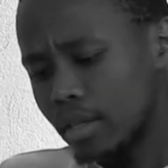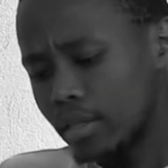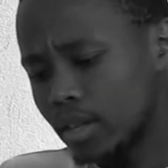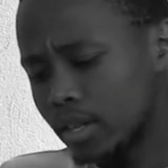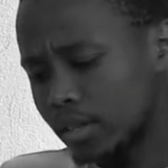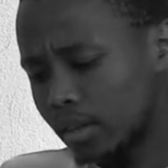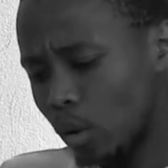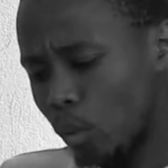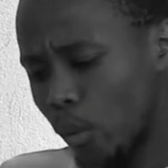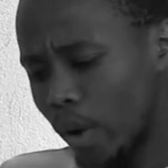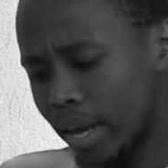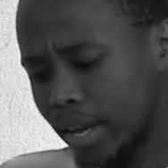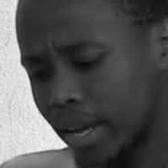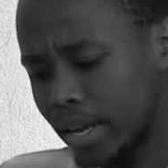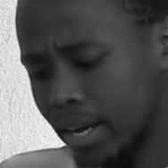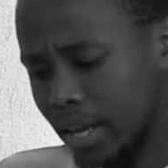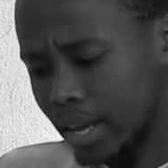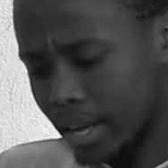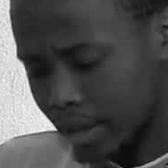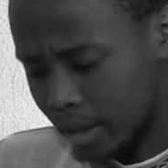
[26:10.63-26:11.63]
This
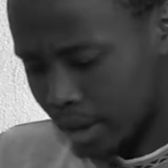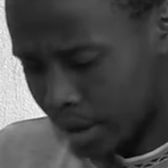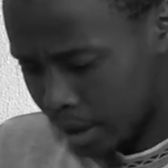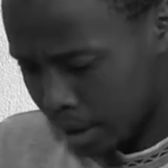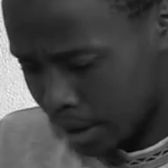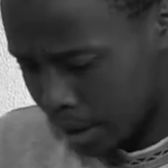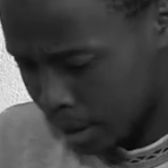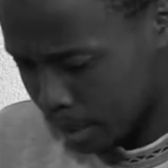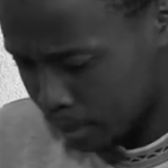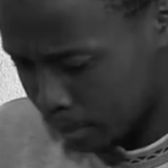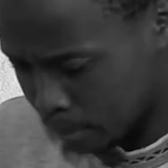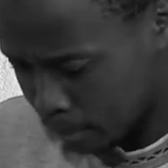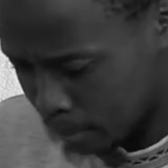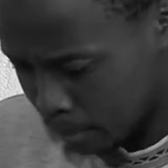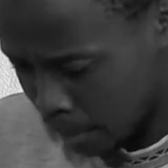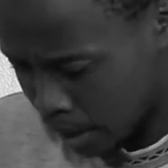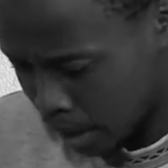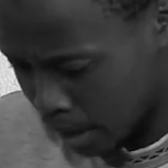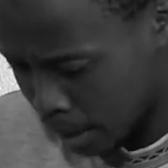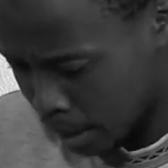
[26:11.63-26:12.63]
awakening.
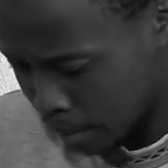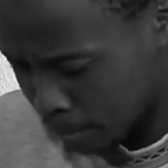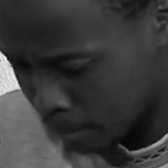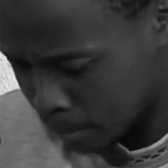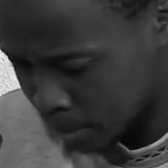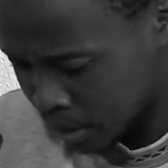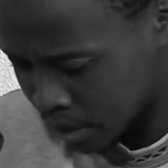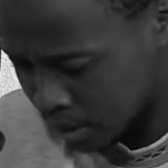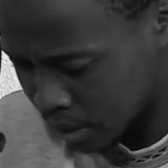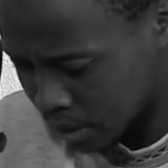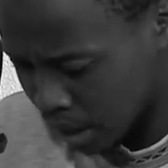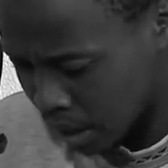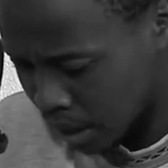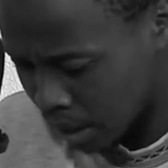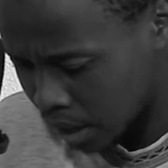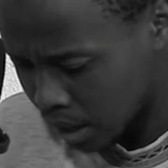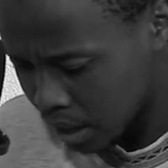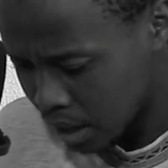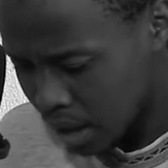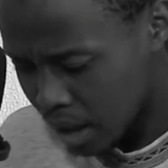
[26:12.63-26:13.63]
This
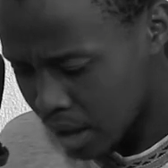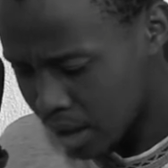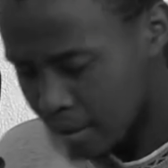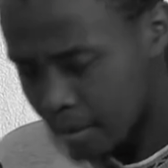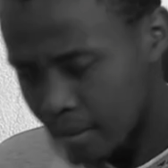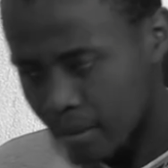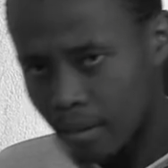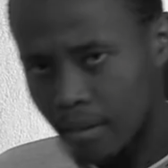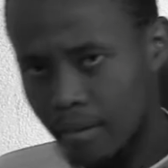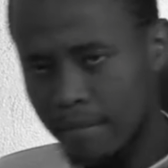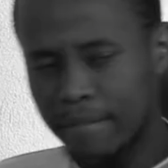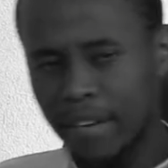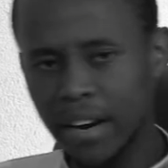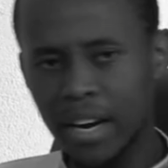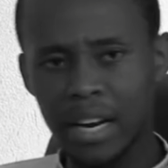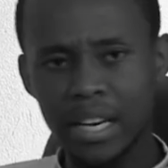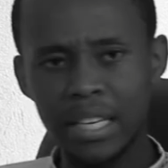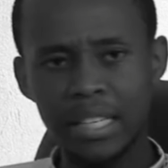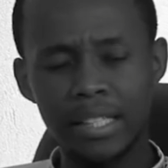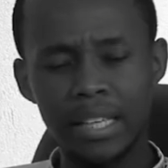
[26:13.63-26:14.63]

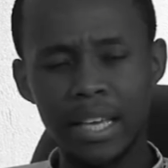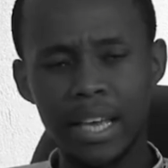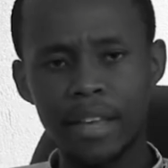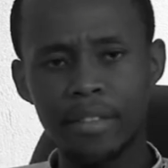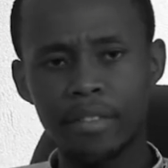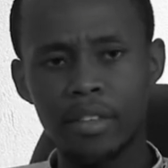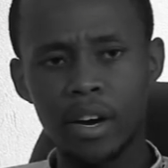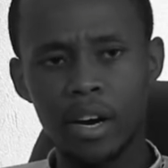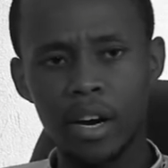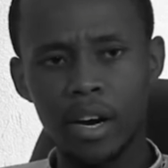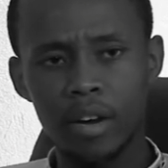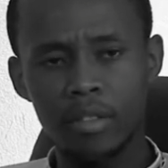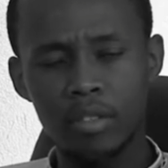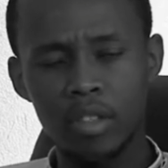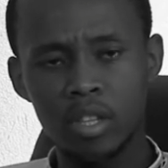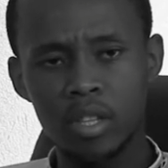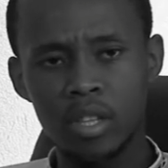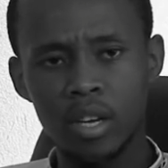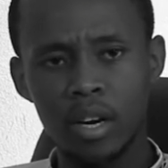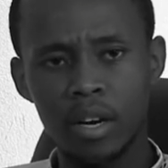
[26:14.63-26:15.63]
finally seeing
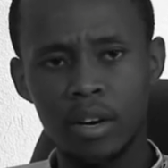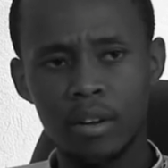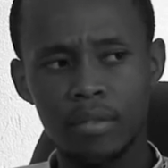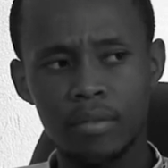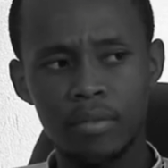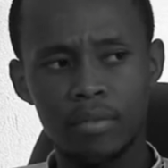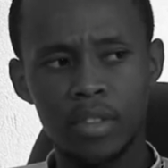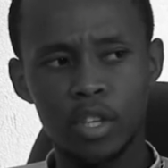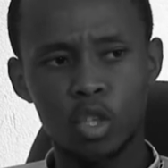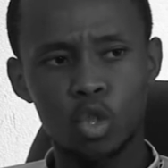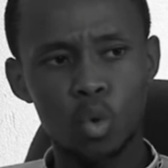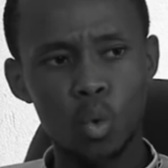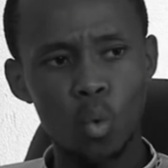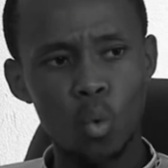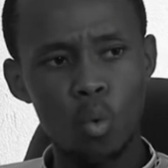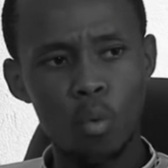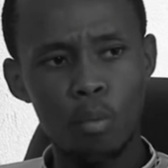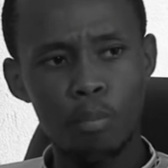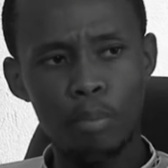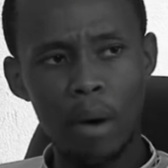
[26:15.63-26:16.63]
the
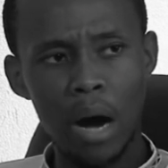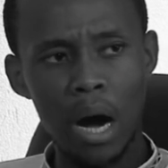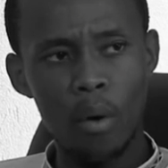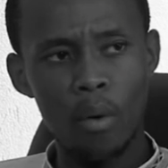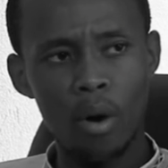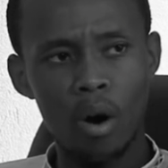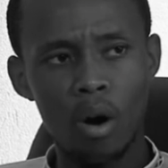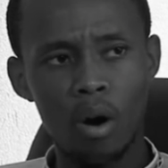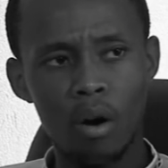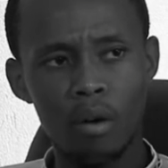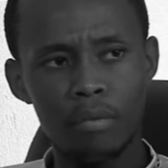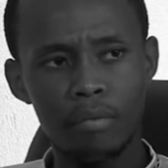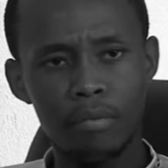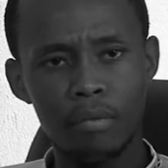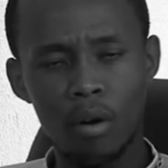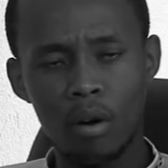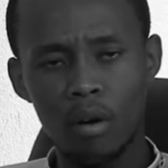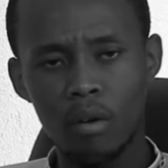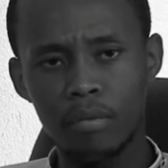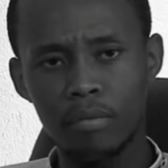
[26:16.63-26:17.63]
true power
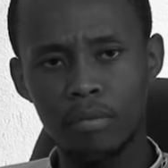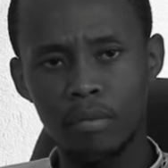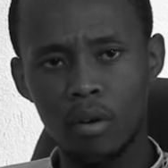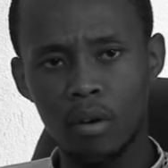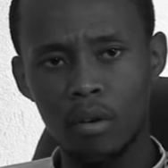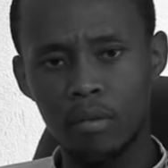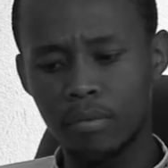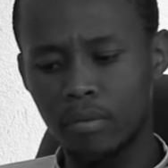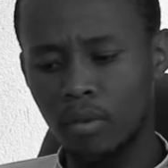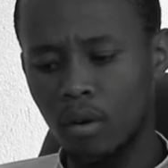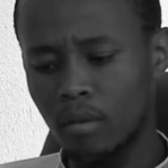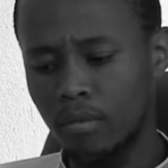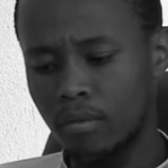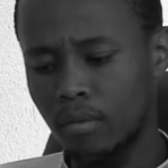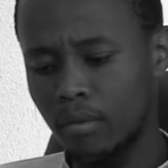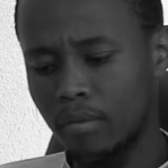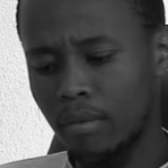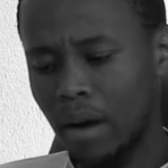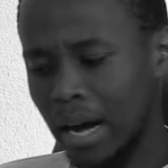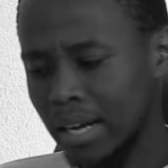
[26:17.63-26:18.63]
of
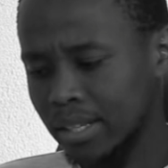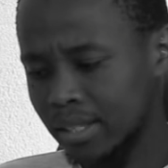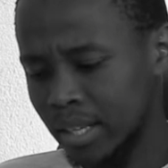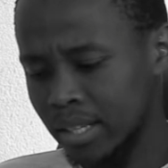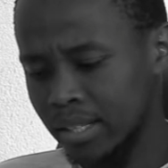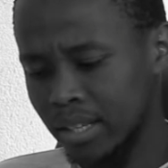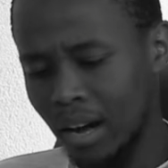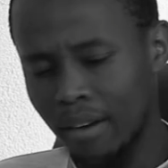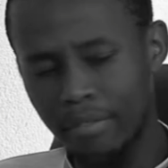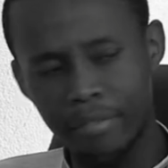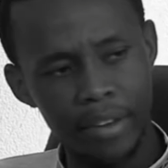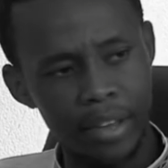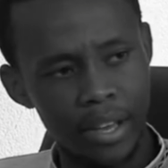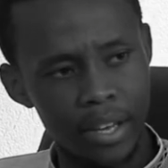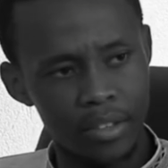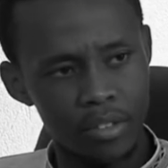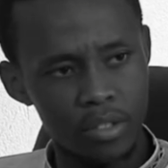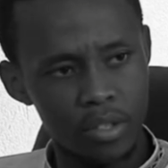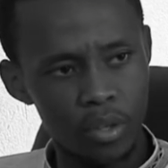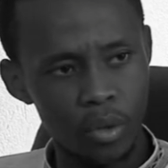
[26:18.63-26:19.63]
us as
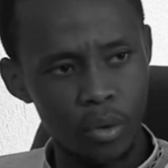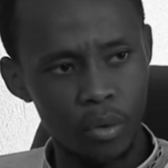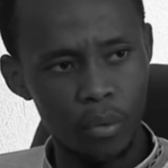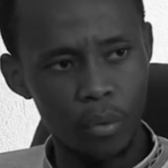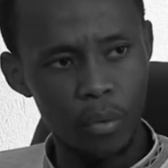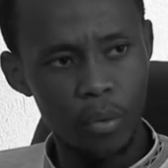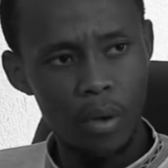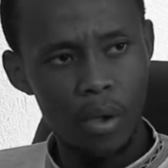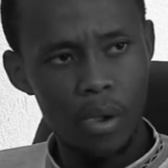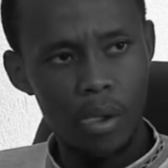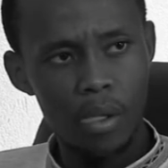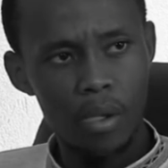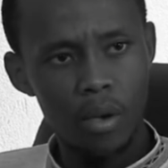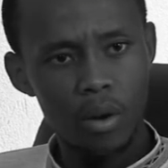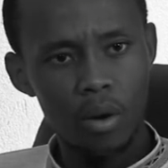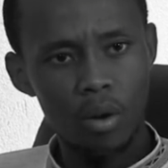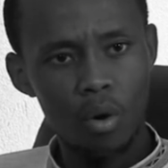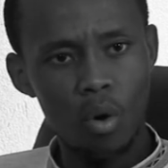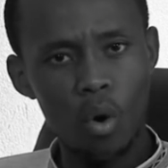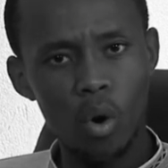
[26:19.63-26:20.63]
Africans. You know,
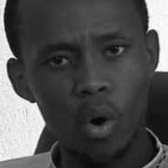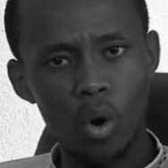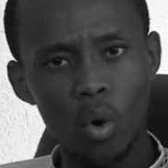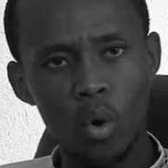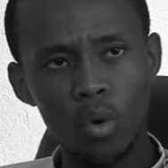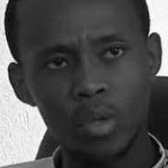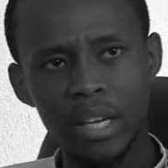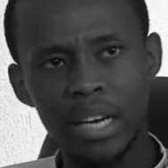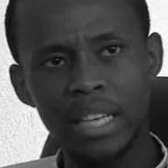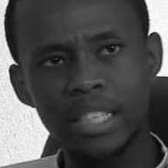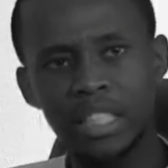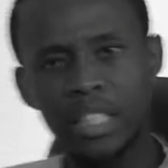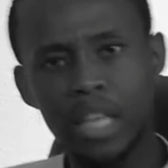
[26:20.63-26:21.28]
Konkolo started